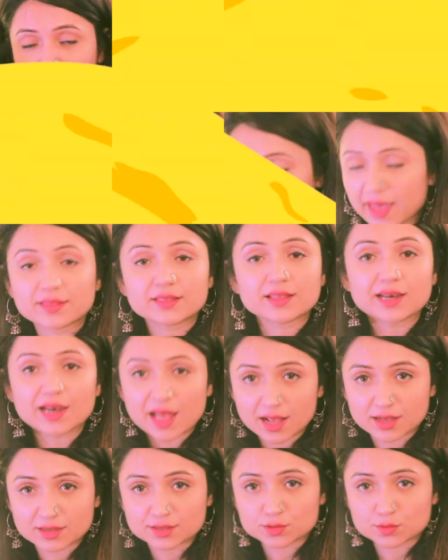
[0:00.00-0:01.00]
And the
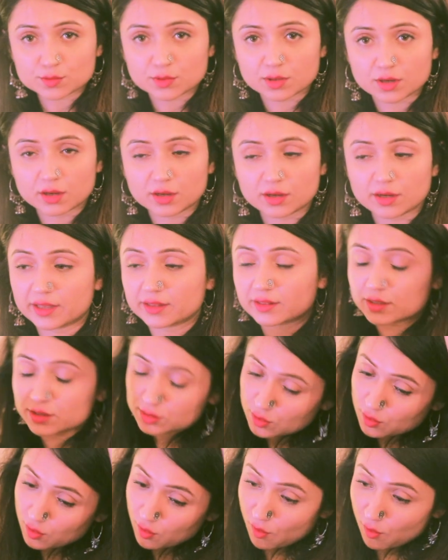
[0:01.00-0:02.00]
last one in this
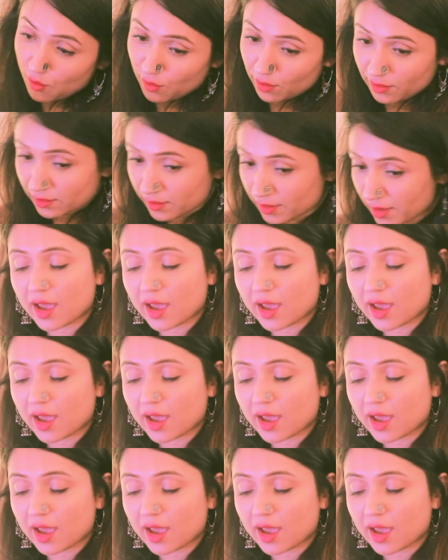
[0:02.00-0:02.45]
haul.